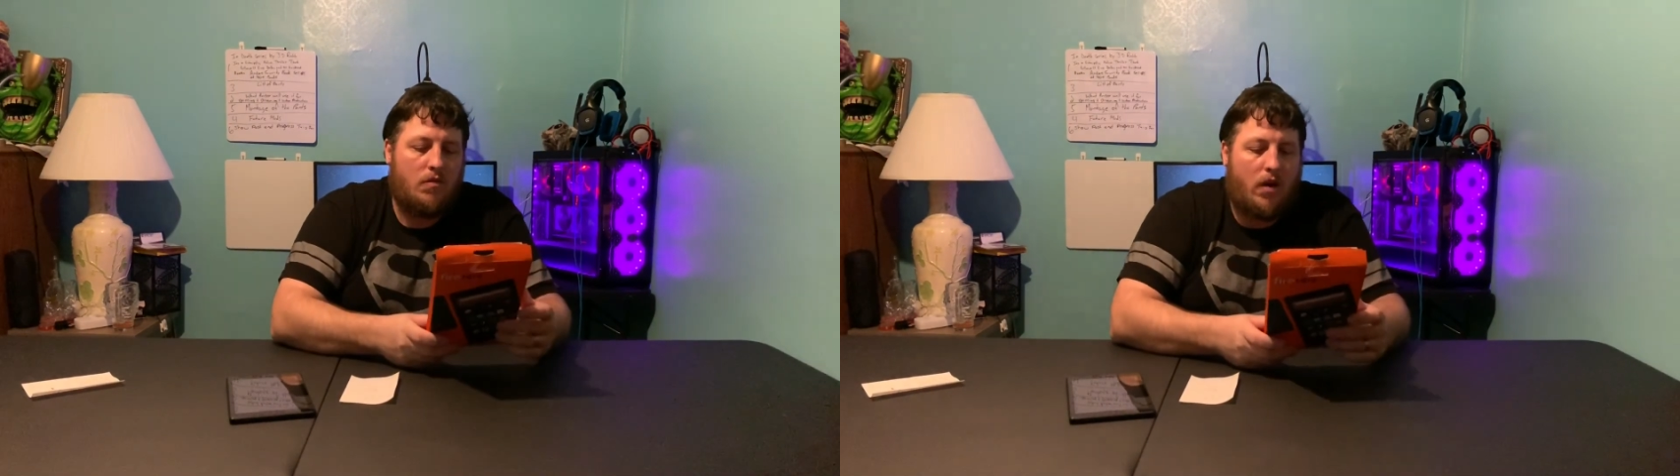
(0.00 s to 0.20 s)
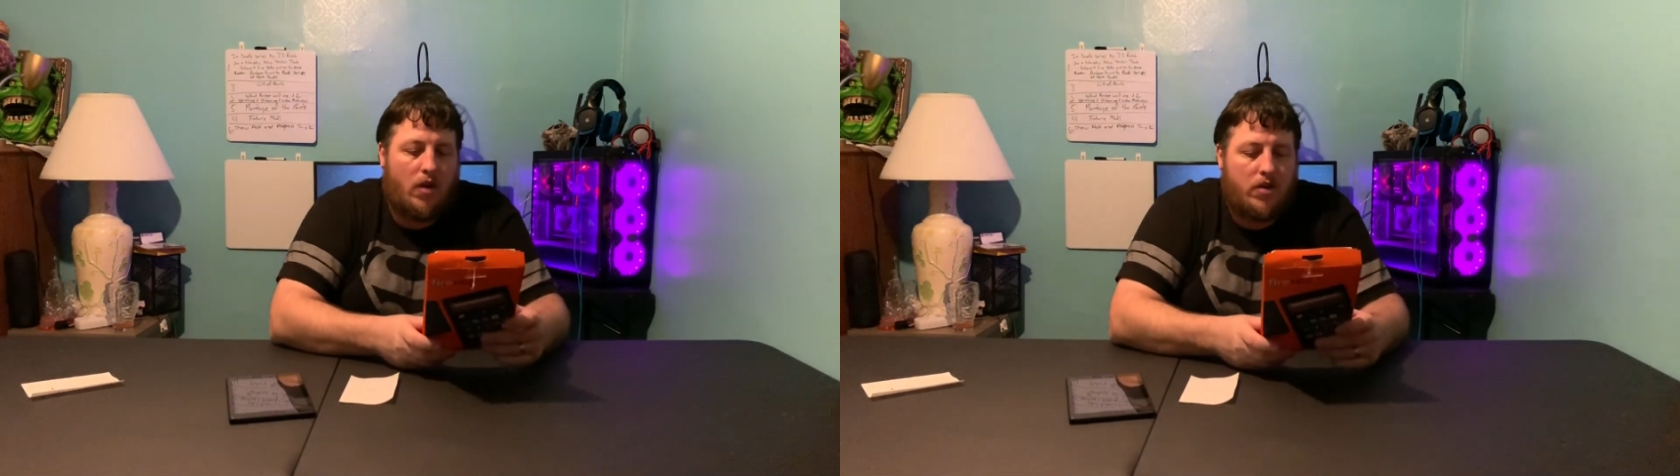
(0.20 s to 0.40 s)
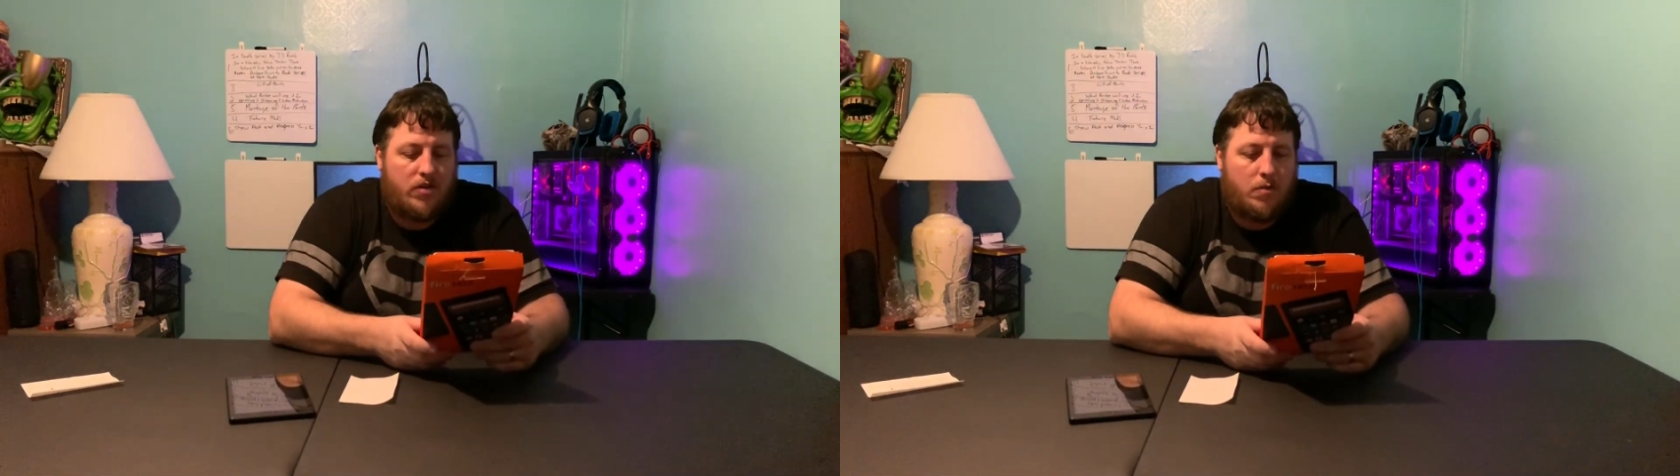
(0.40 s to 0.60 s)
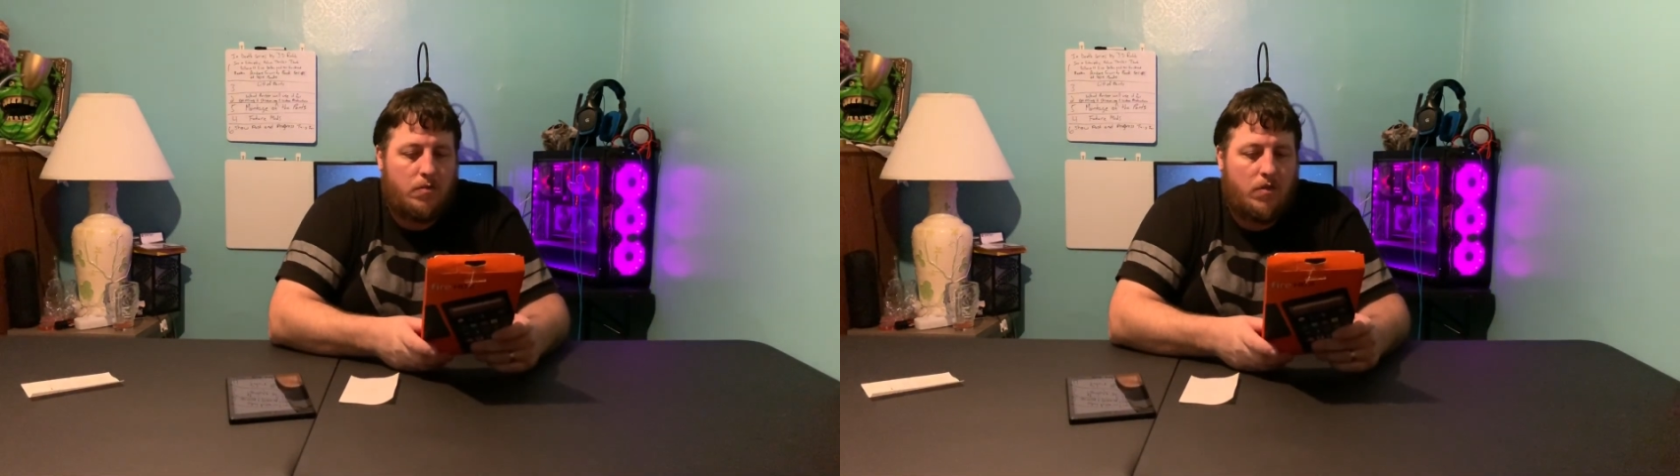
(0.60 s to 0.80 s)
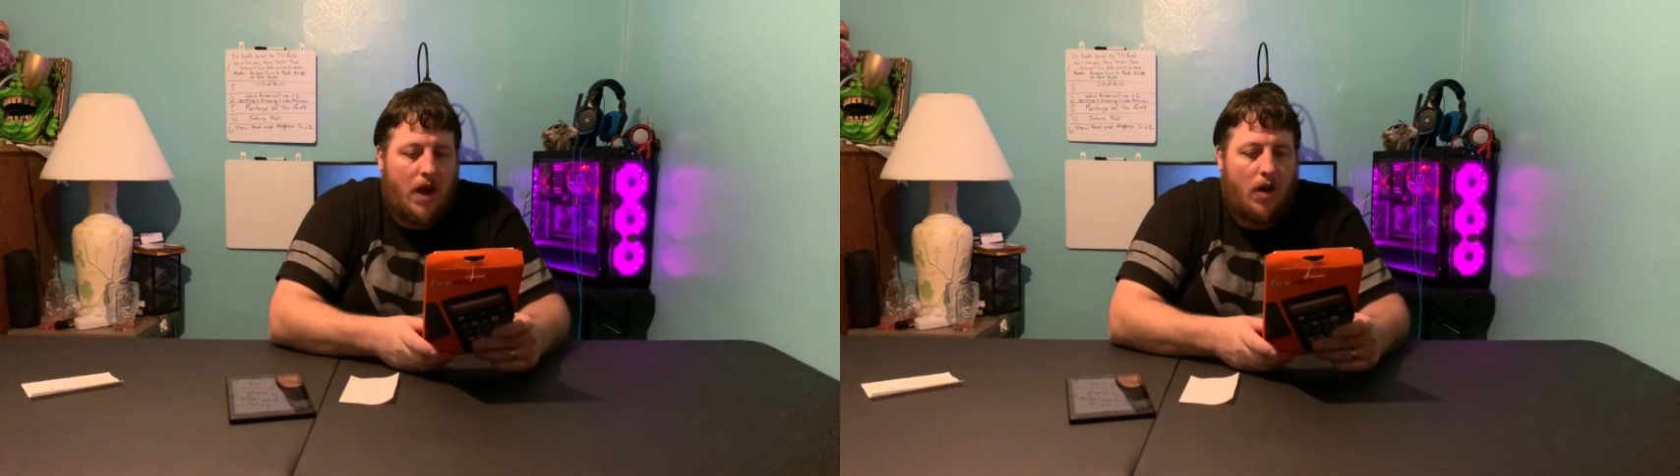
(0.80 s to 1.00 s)
areas of
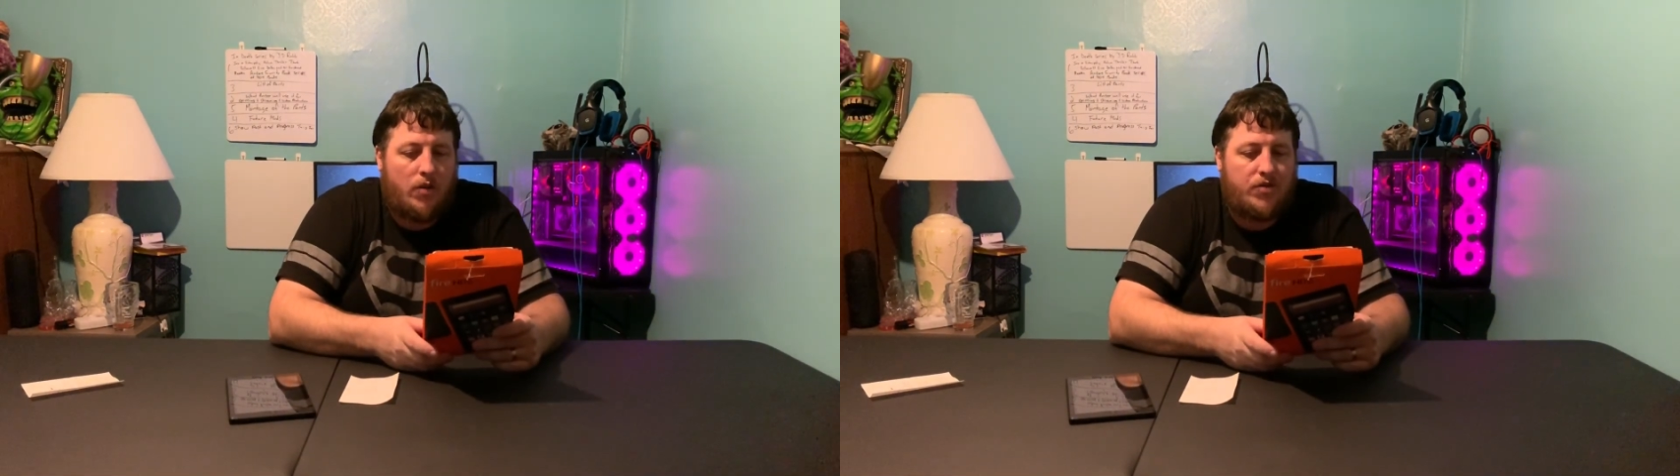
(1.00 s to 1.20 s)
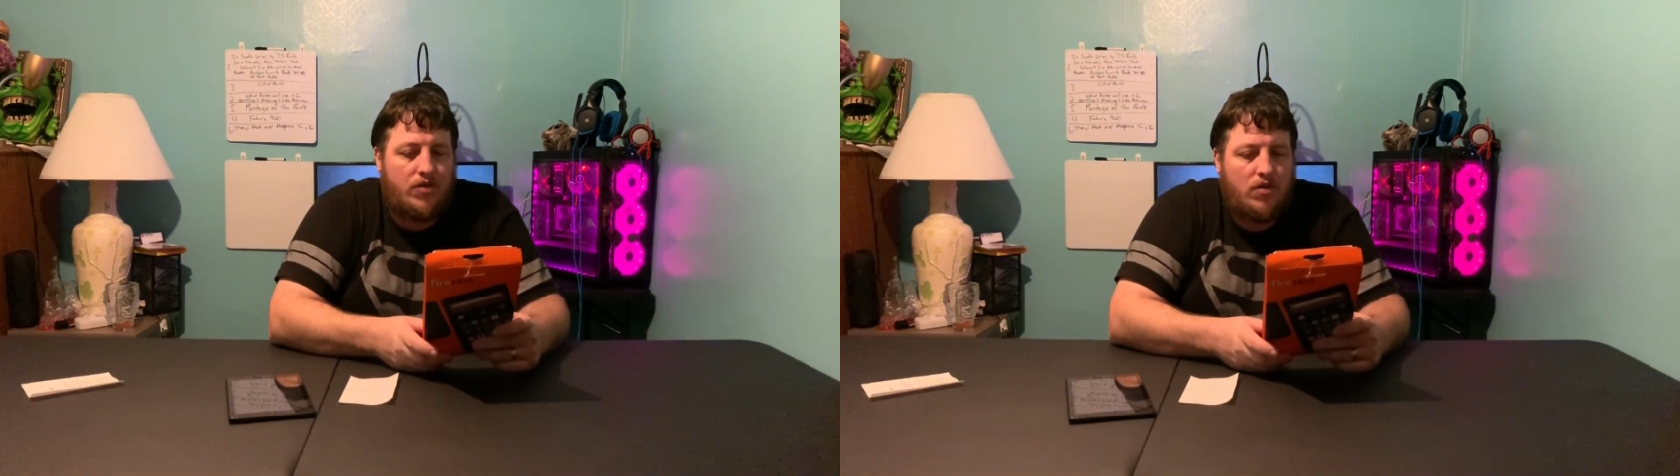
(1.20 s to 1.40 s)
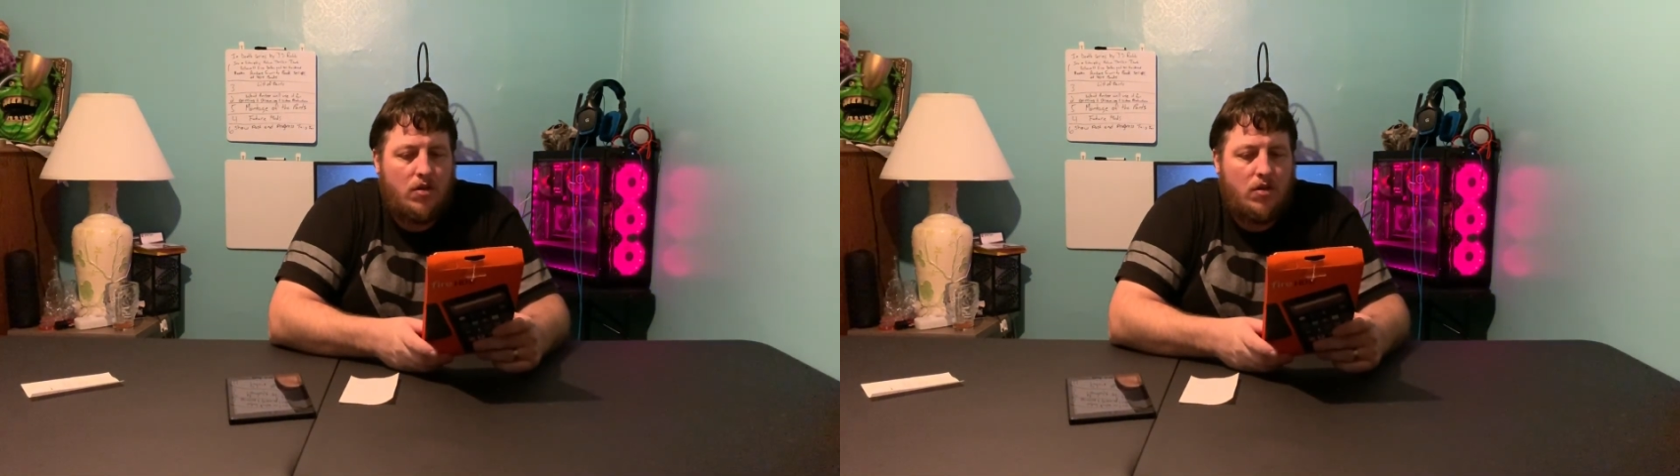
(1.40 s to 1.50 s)
the house,